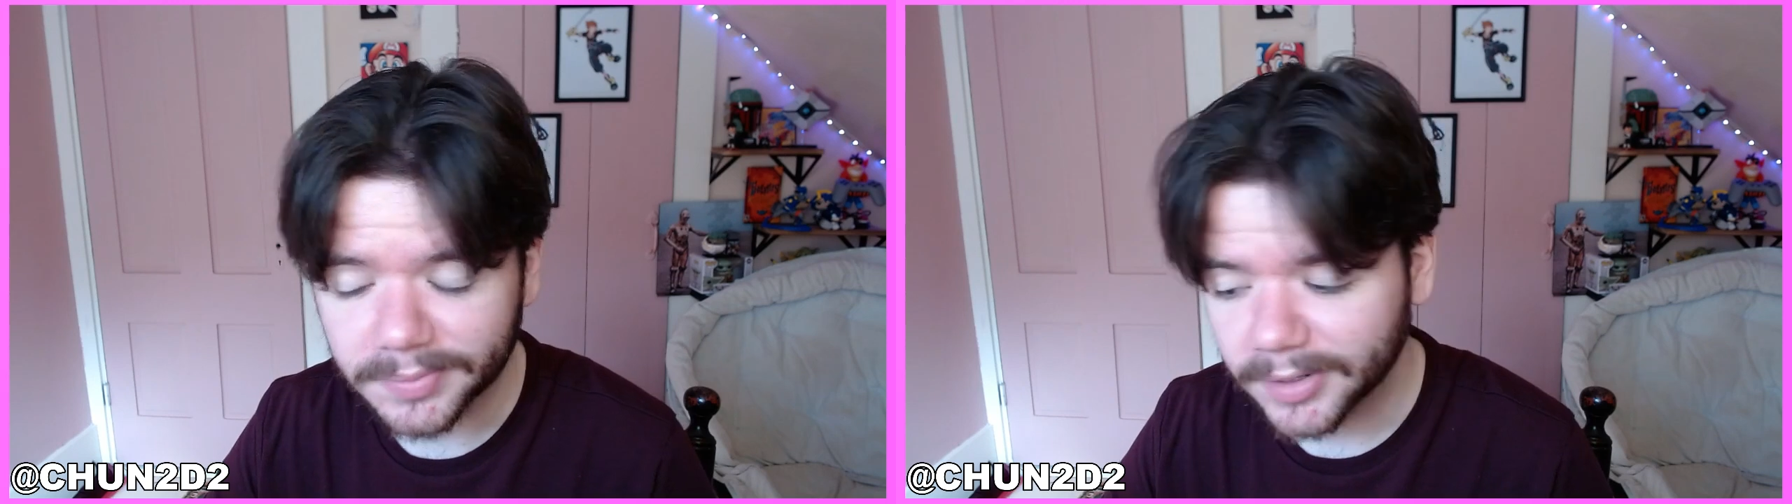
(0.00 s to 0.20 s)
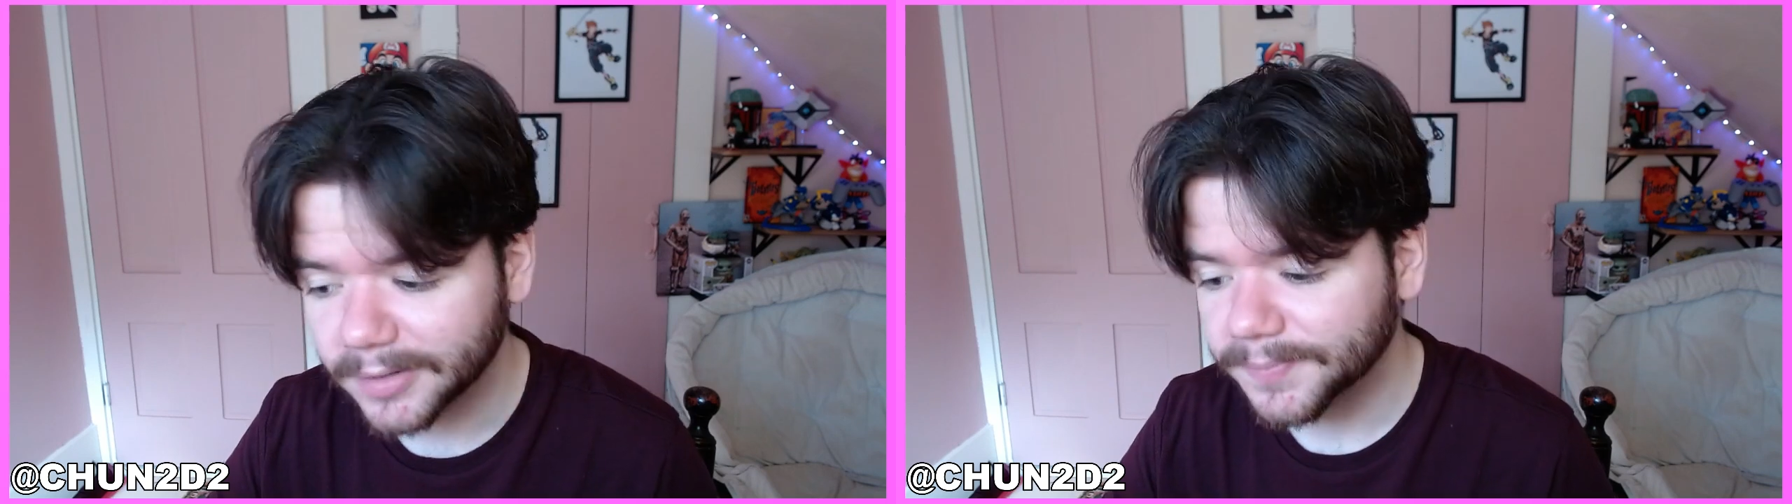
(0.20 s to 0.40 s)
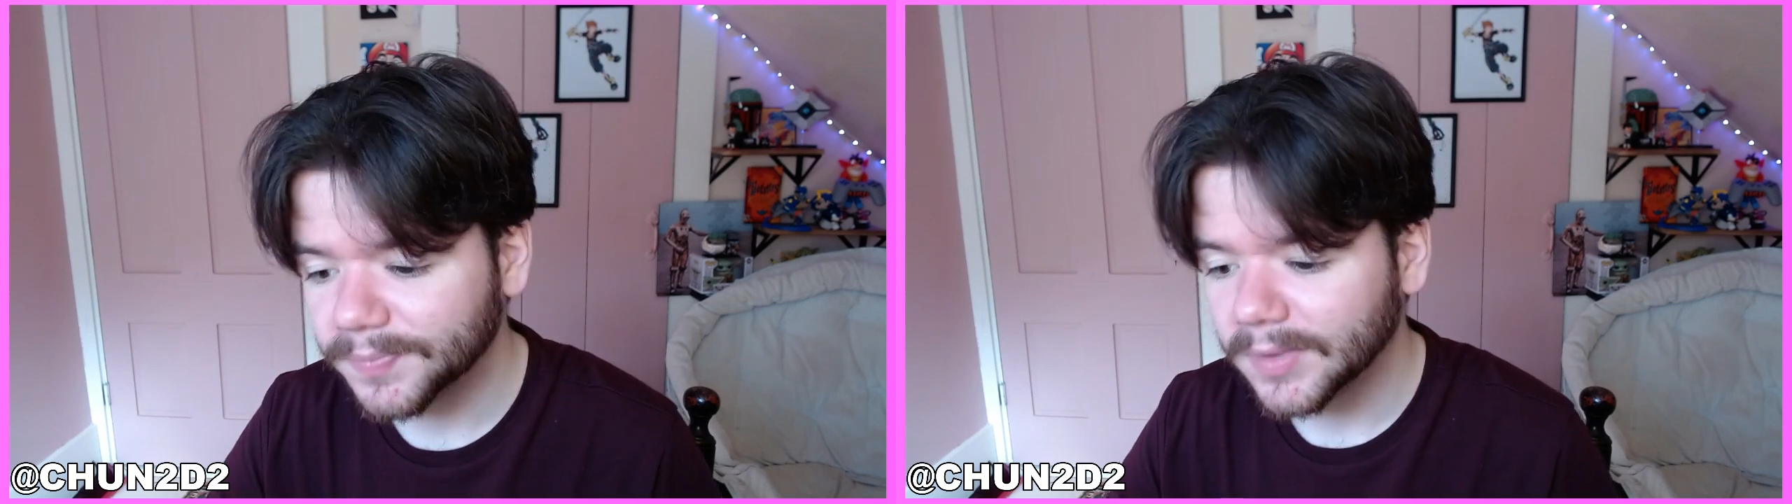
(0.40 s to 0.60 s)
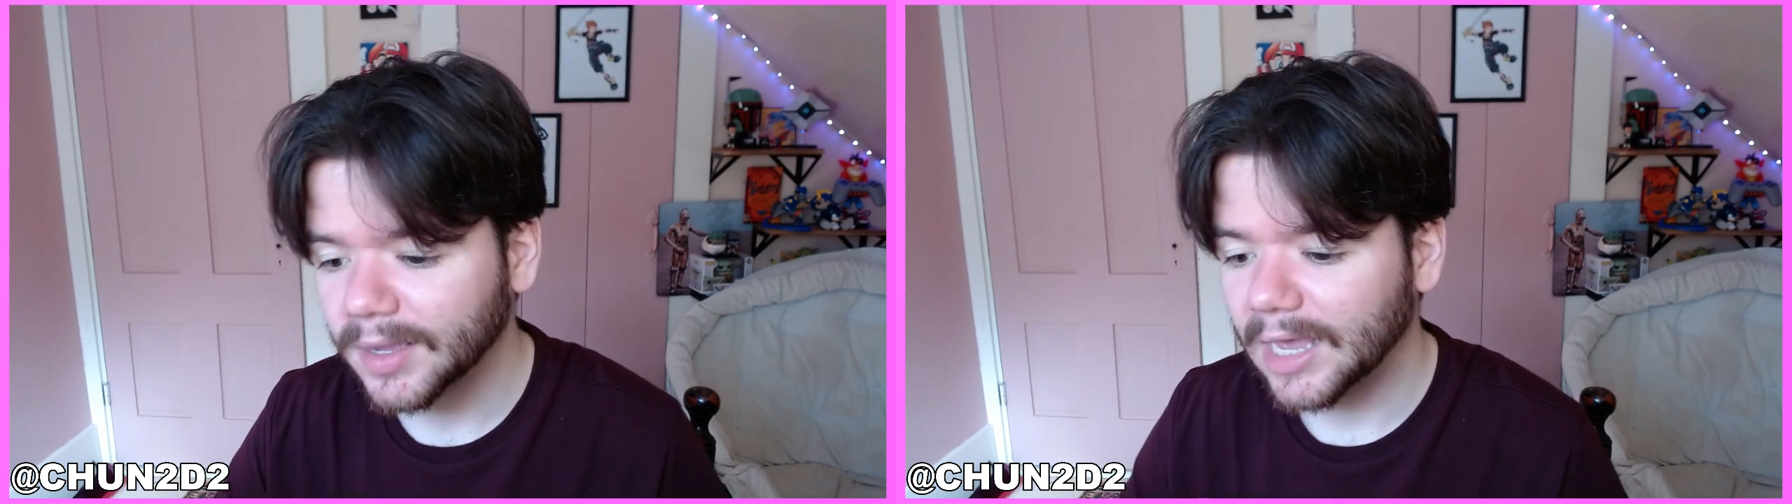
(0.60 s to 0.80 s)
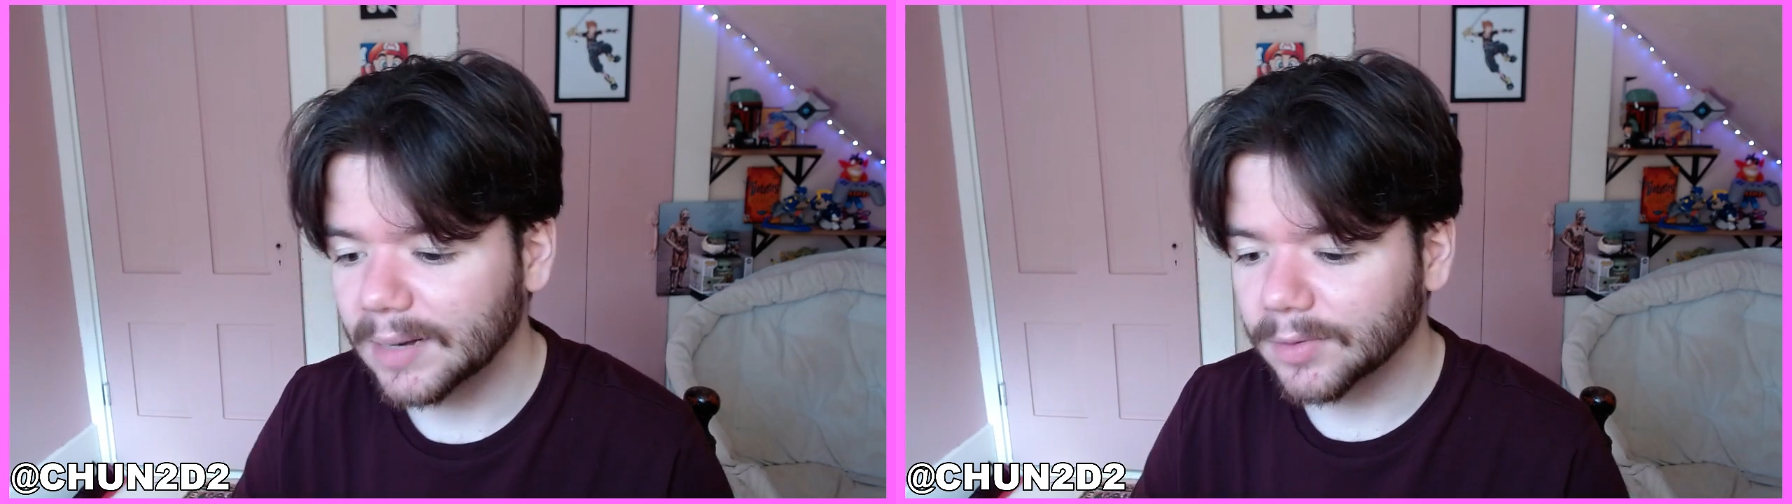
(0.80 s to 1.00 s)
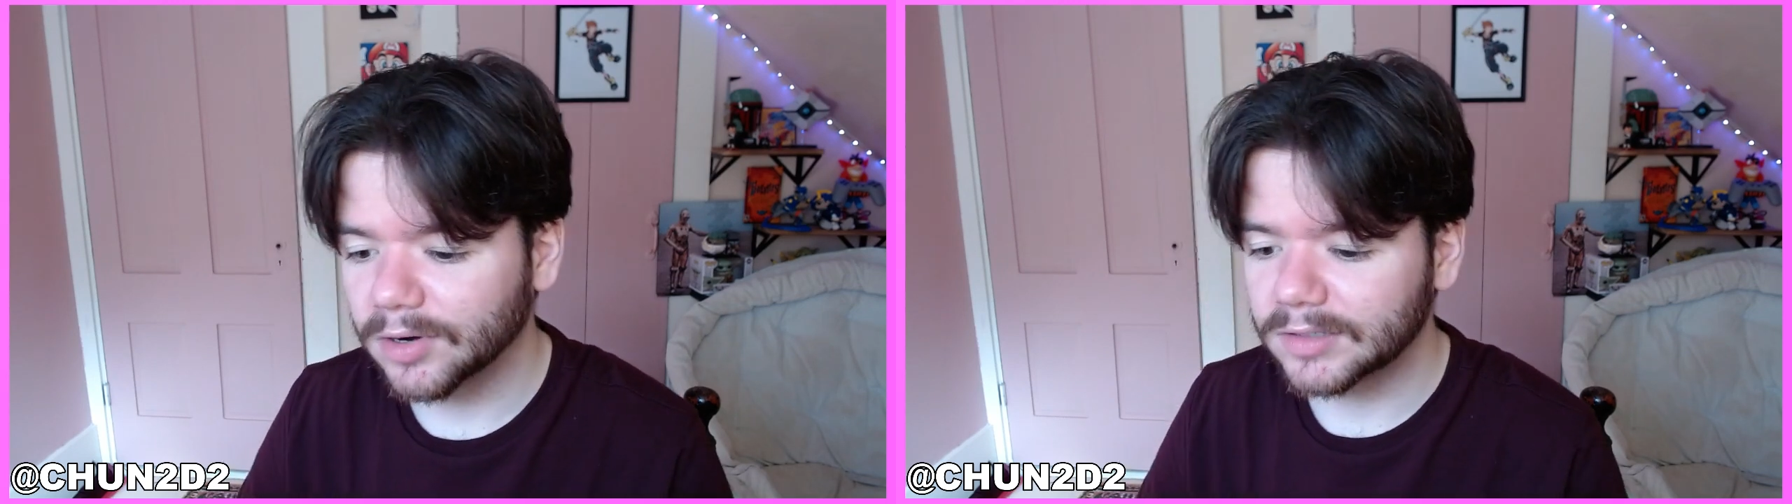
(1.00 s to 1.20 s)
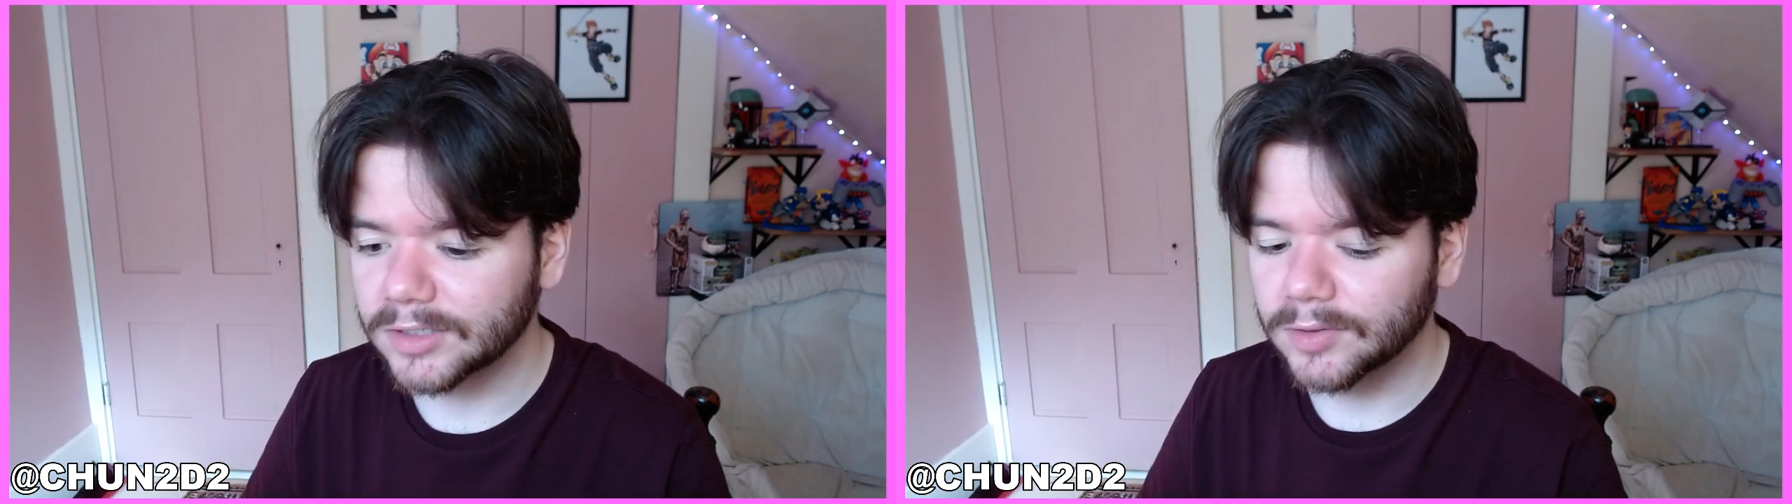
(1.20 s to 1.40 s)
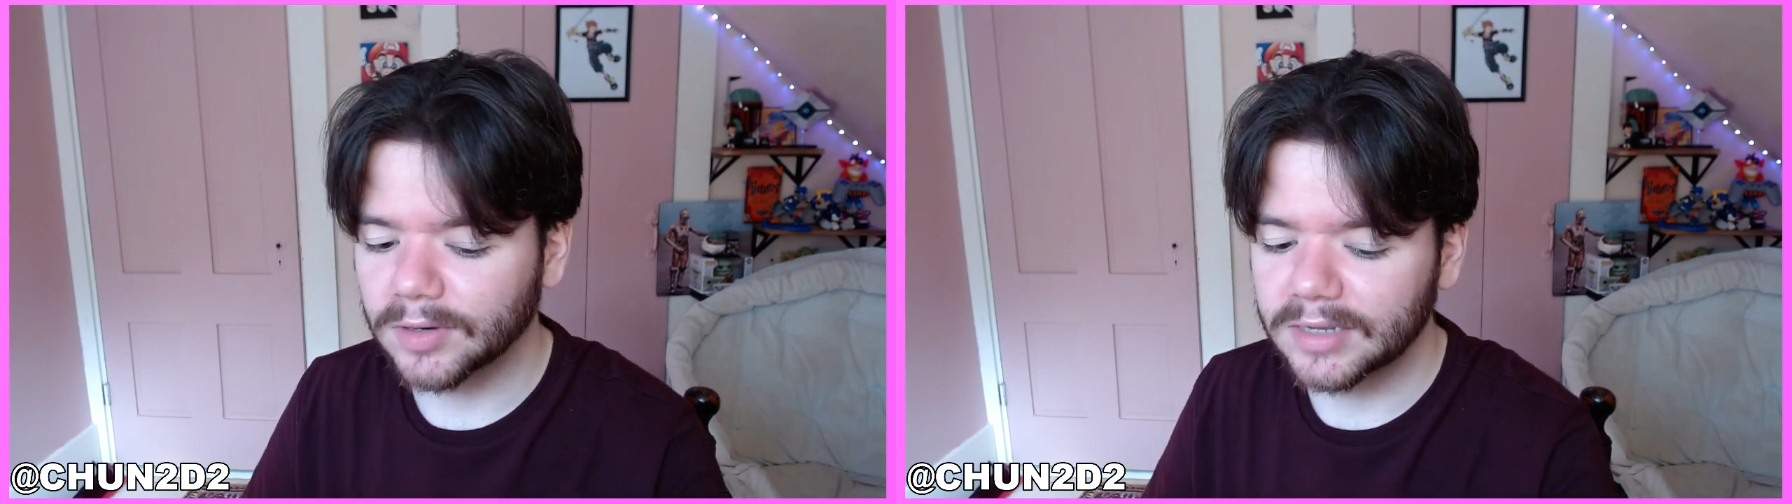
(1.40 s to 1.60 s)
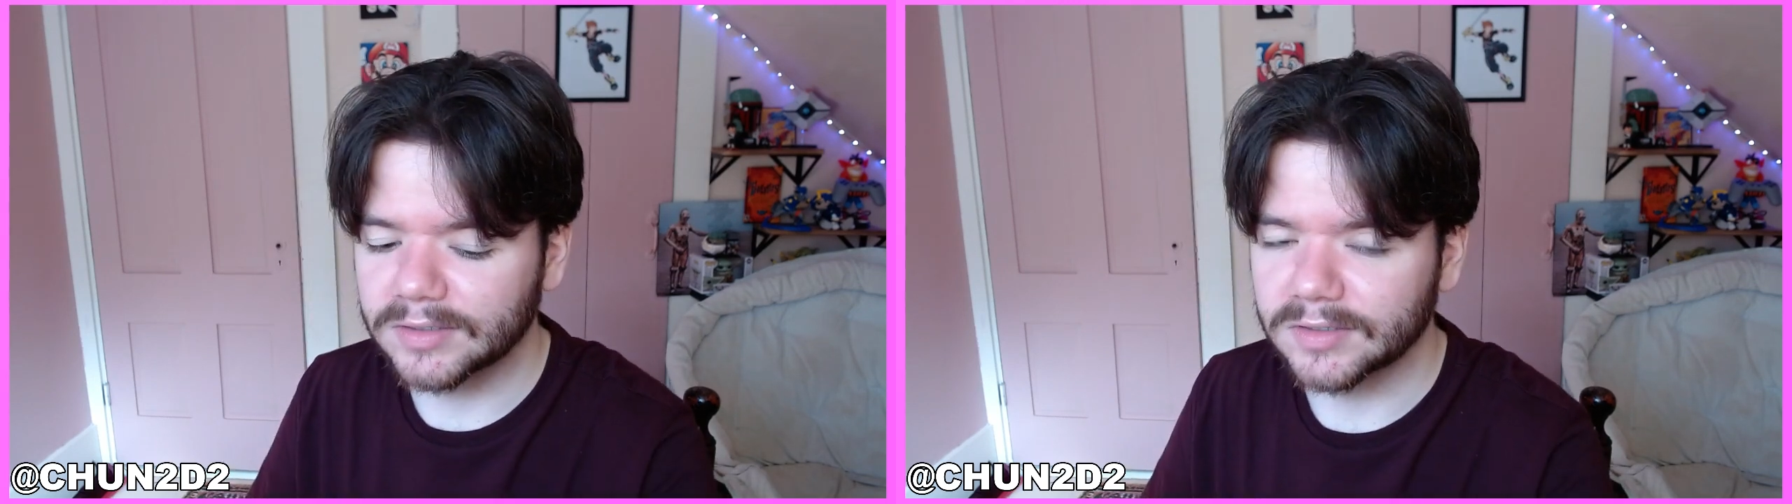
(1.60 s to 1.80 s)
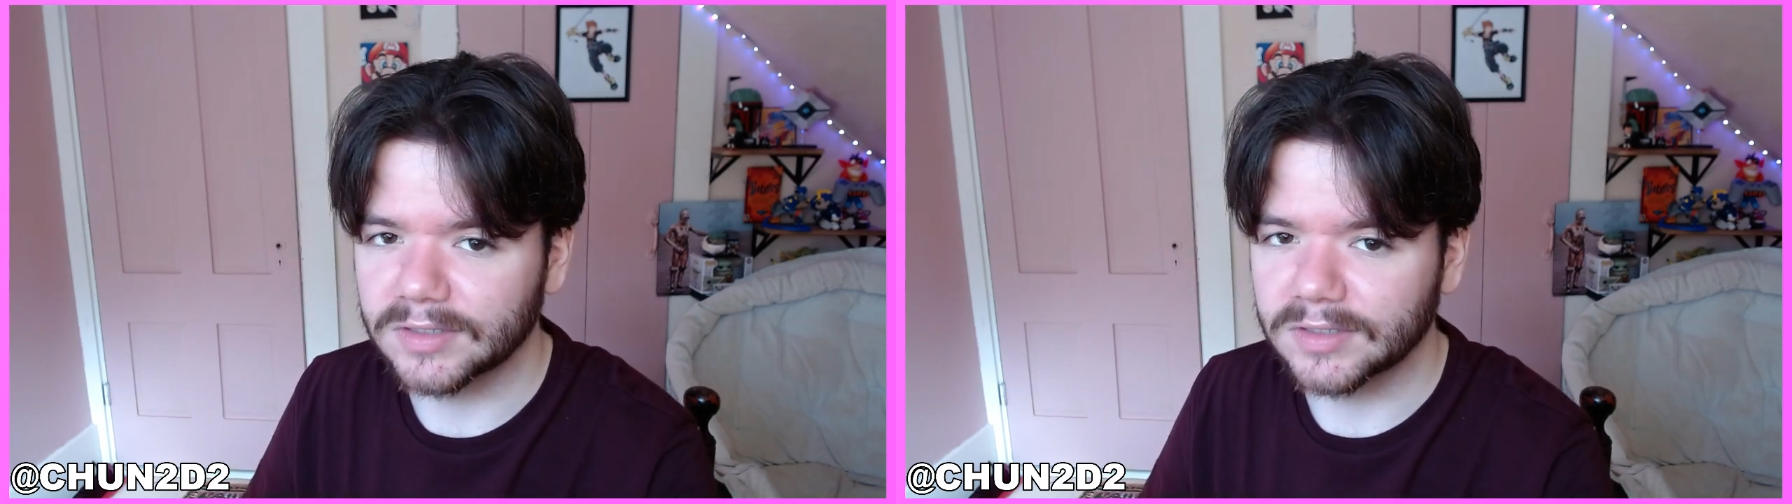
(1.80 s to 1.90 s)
But Animal Crossing New Horizons